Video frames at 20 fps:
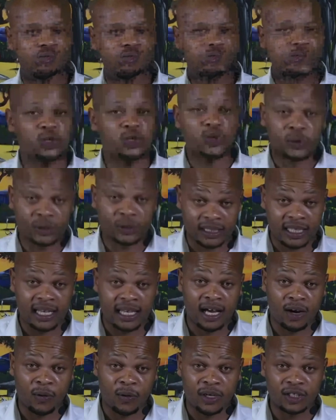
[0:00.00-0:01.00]
to use the
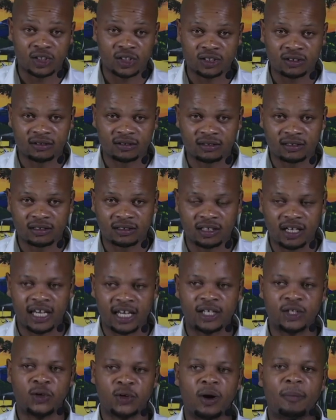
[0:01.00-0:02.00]
language
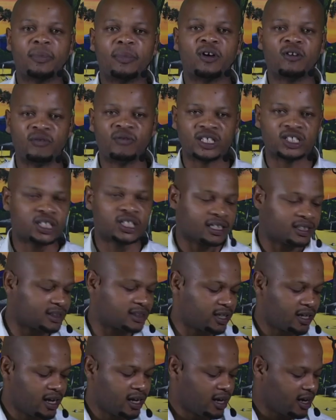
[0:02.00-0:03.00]
and you are proficient
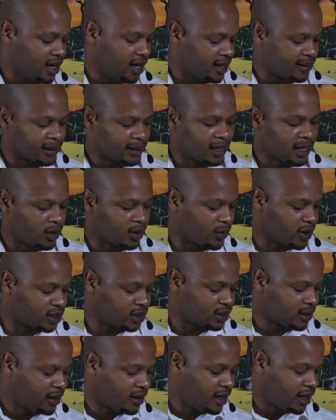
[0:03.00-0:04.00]
in the language.
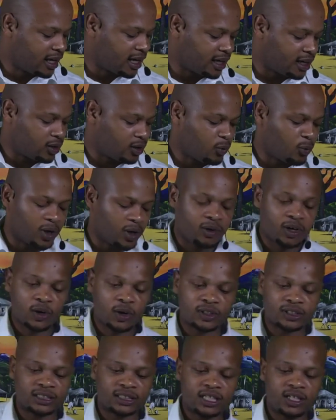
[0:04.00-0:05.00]
And then when we
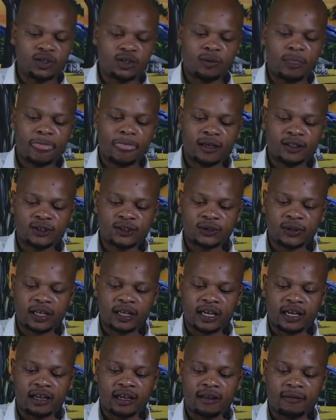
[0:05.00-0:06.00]
continue
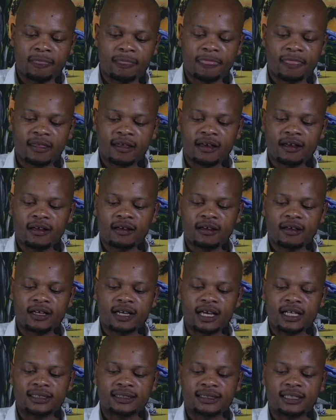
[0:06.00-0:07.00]
to
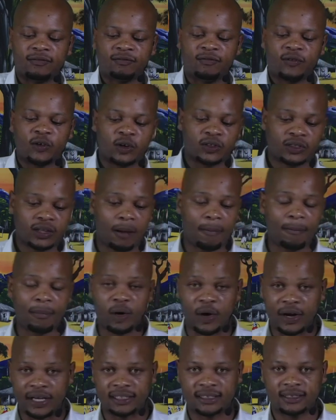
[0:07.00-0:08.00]
it's the fourth
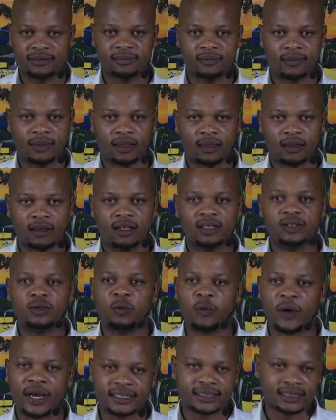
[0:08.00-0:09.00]
point.
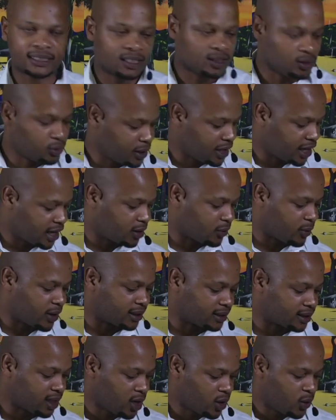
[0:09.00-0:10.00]
We are still looking at
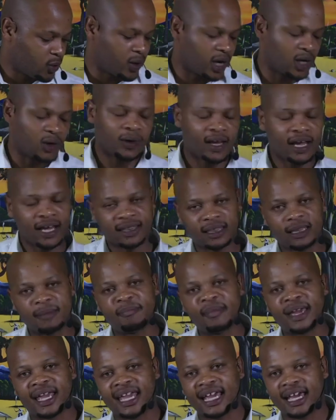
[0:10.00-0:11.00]
what? We are looking at the
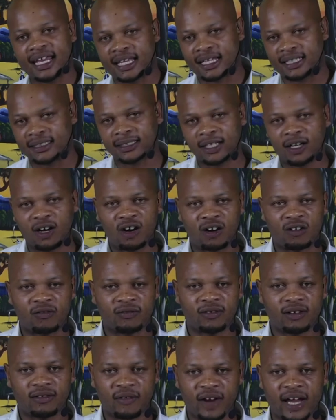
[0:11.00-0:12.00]
mechanics of
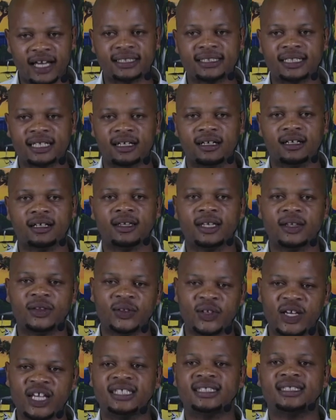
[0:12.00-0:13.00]
writing, the
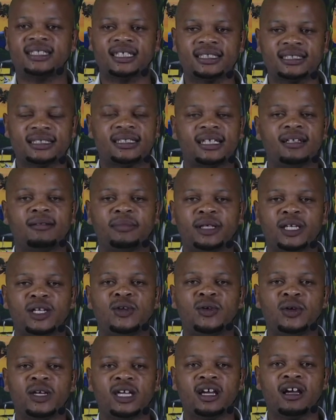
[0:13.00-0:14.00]
things that they'll be
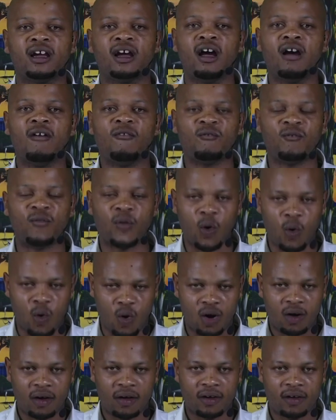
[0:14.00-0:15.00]
looking for
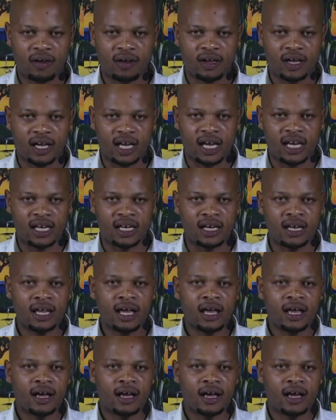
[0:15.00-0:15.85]
in